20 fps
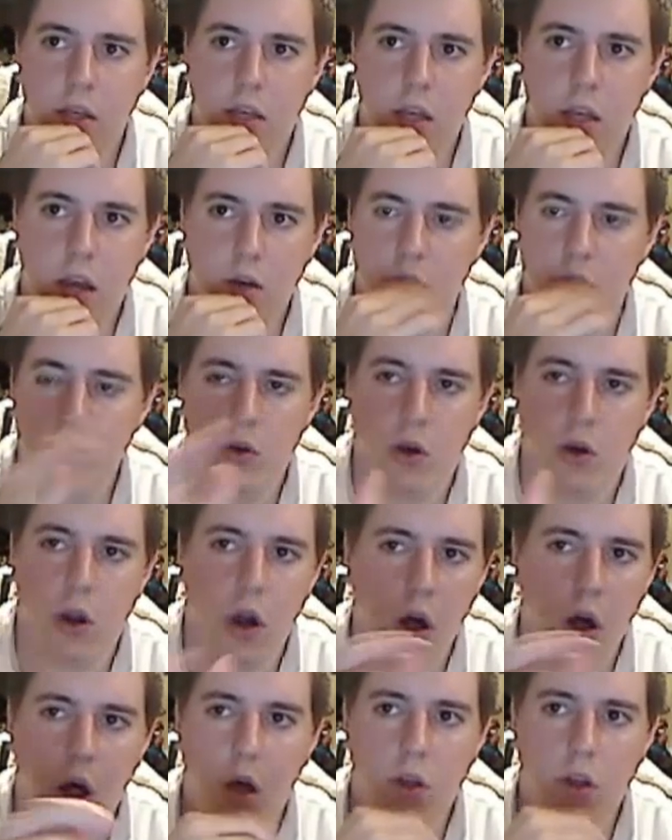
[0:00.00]
Naruto at
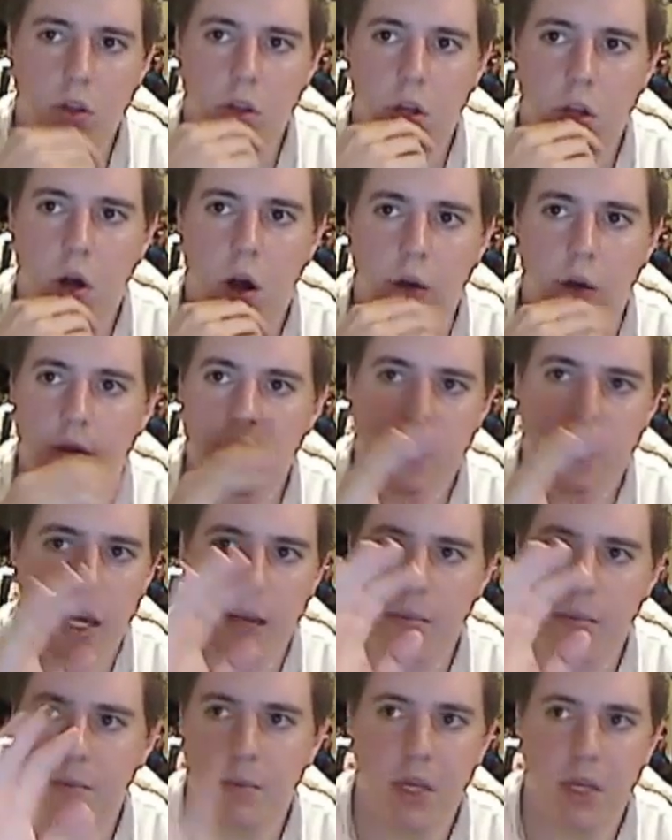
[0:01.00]
all, you know, always
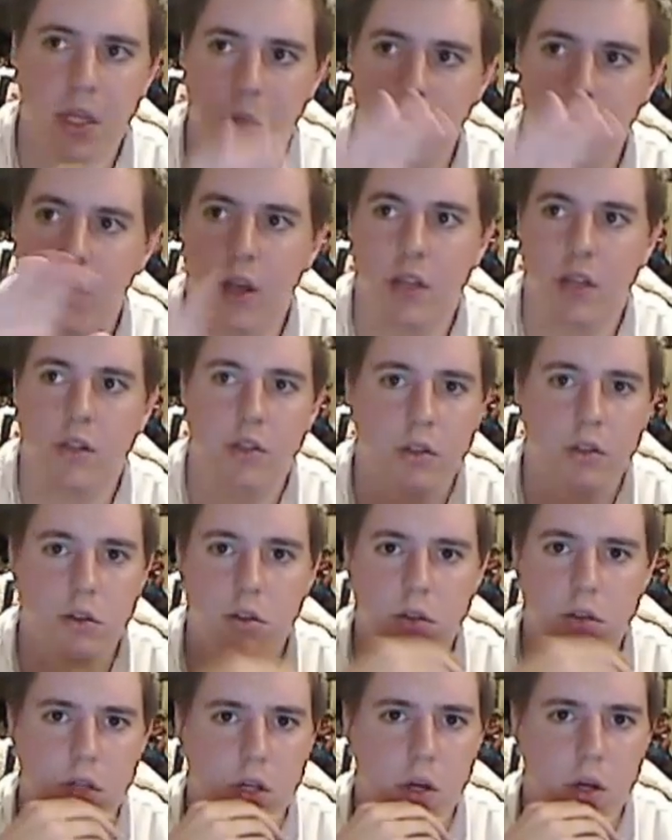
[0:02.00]
kind of being the one
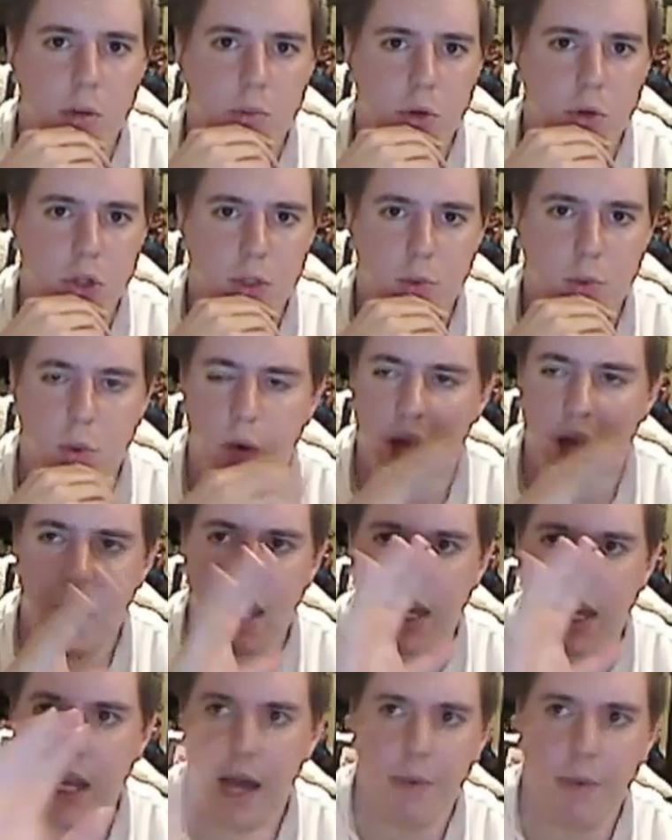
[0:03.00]
to, you know, push him
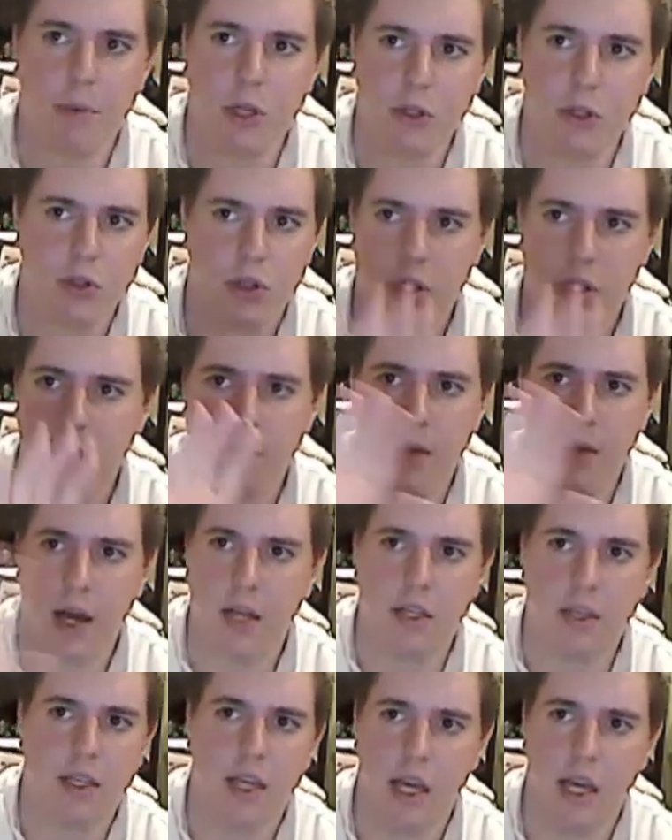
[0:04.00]
away and not be interested and
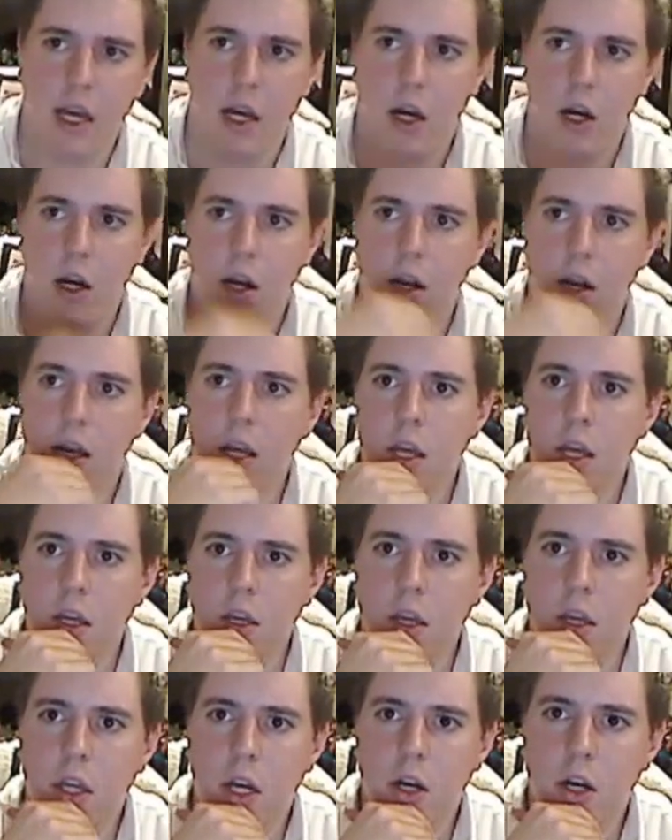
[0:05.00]
not care,
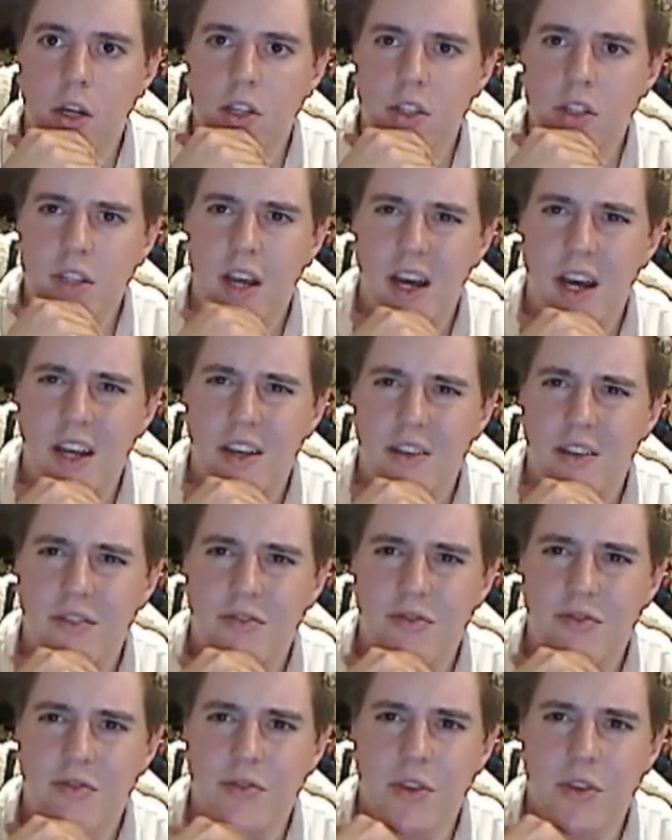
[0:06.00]
you know, and just kind
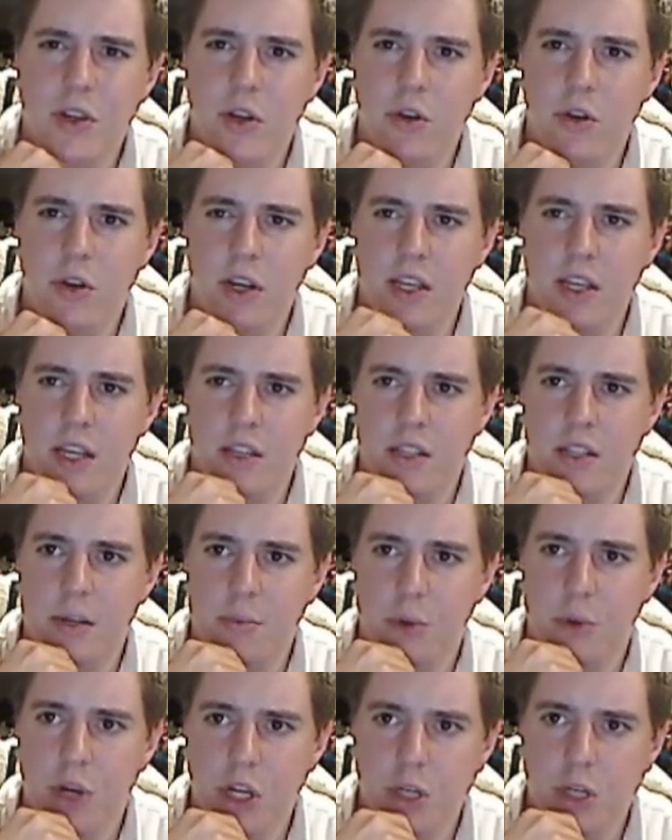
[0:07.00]
of, you know, create that
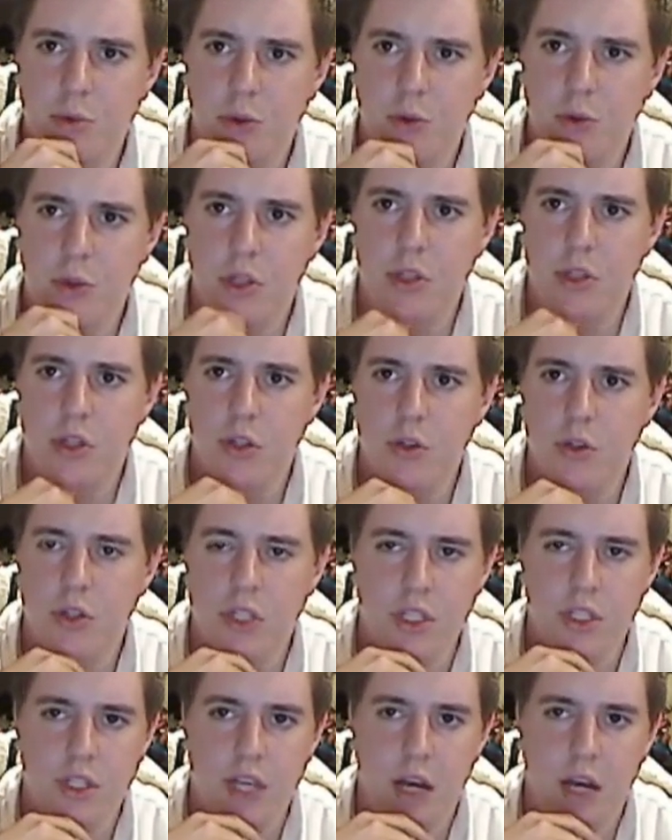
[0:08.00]
separation between the two,
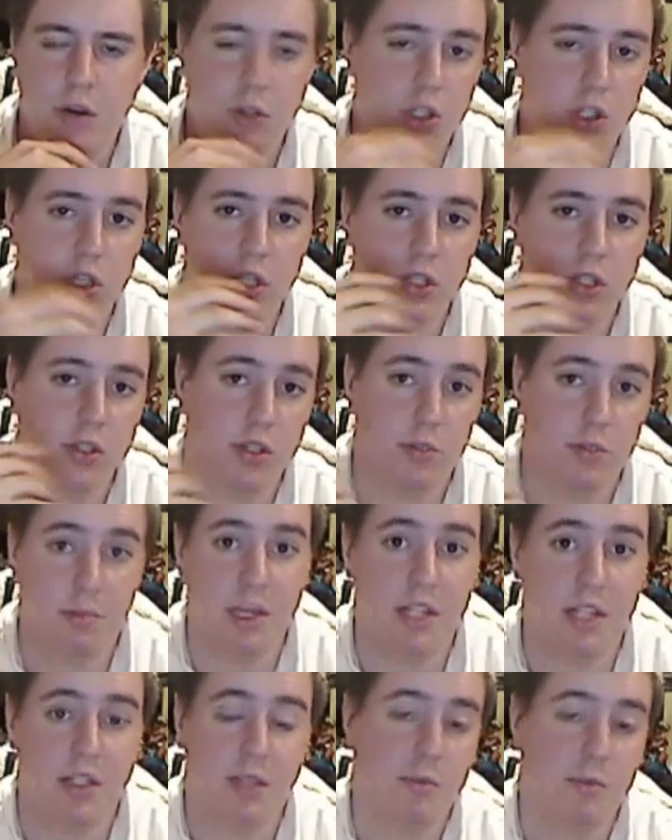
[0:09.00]
seeing how she just
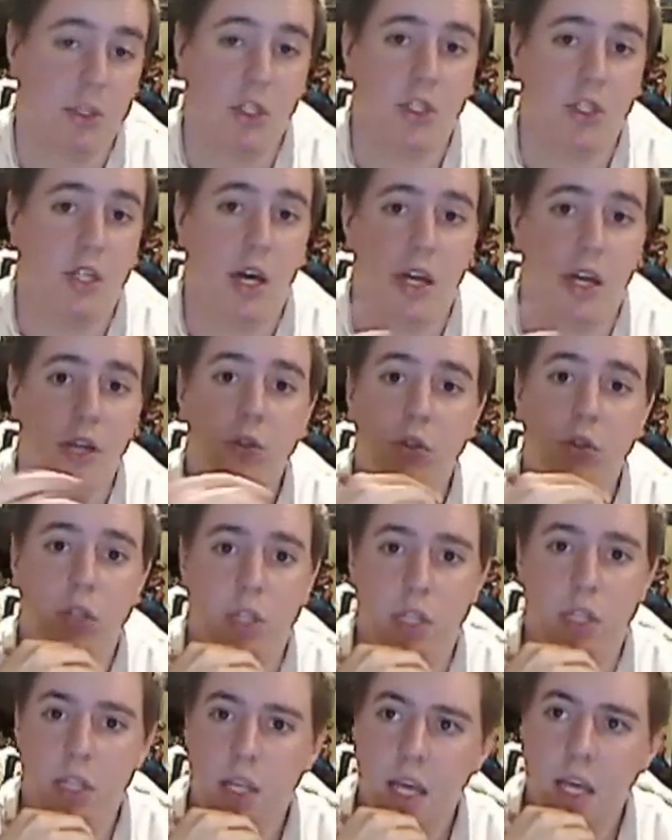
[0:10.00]
made it seem like she's not
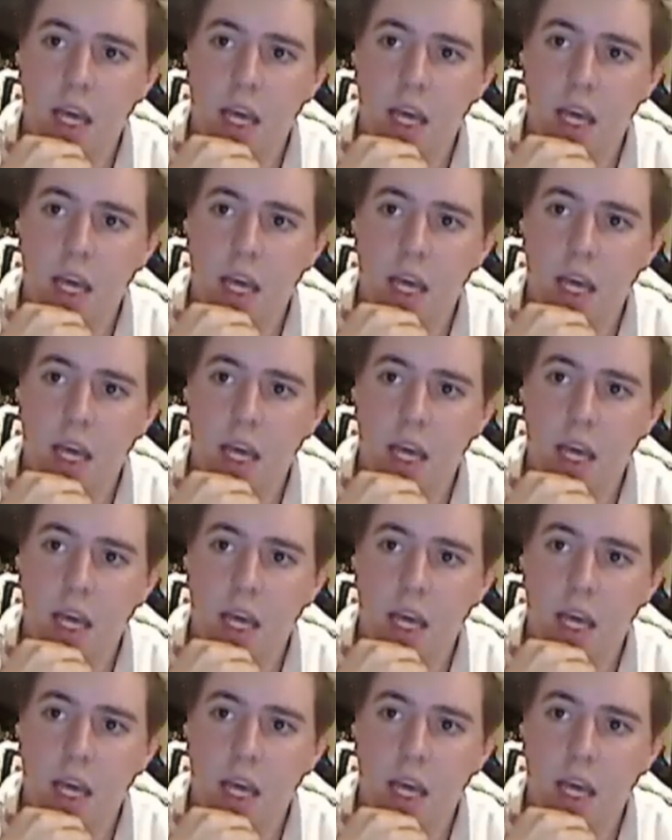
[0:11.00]
interested.